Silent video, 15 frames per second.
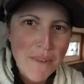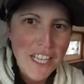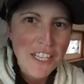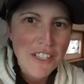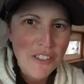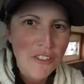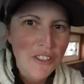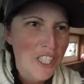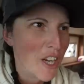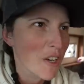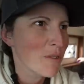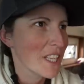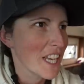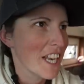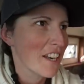beans on
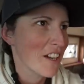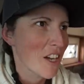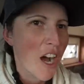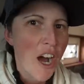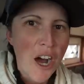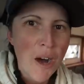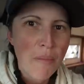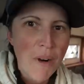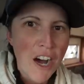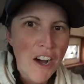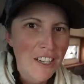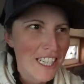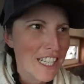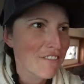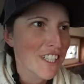toast in a car
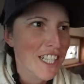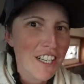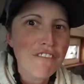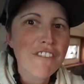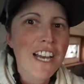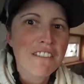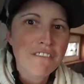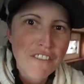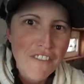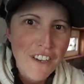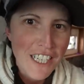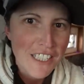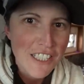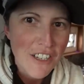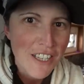park, living in a van for
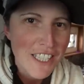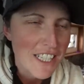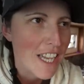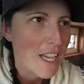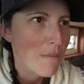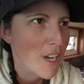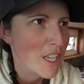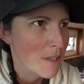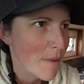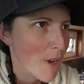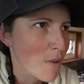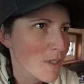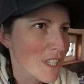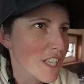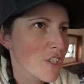Valentine's Day, but I
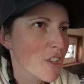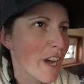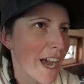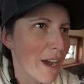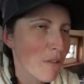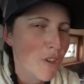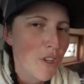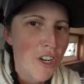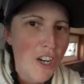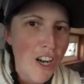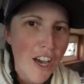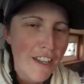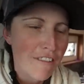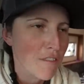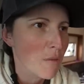suppose it's your outlook on
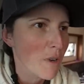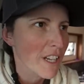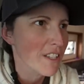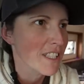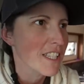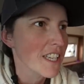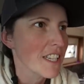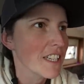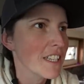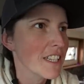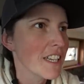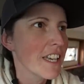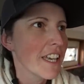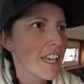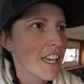life. The way I see it
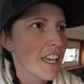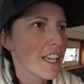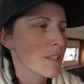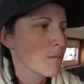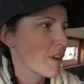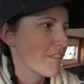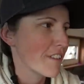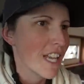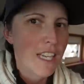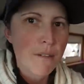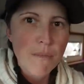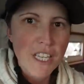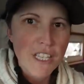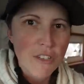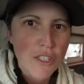is we're having egg and
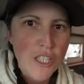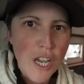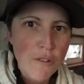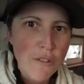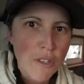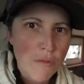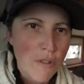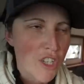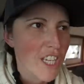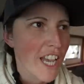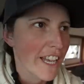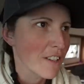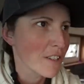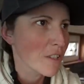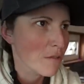beans on toast because we're
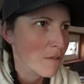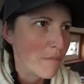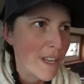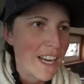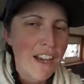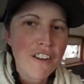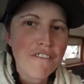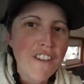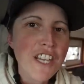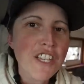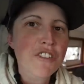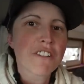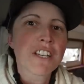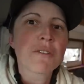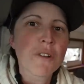shattered, because we've been out
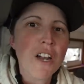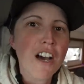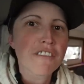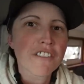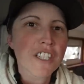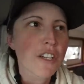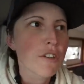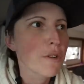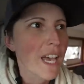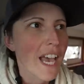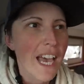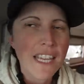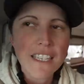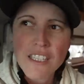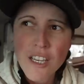adventuring all afternoon,
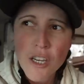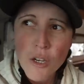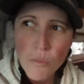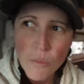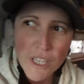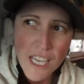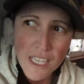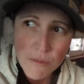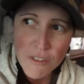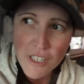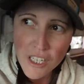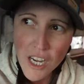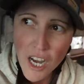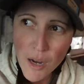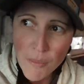and, well, yes, we're in a
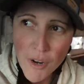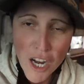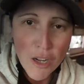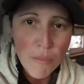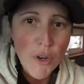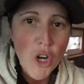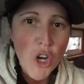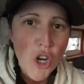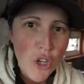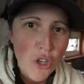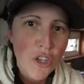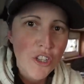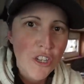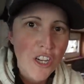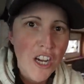car park, but look at the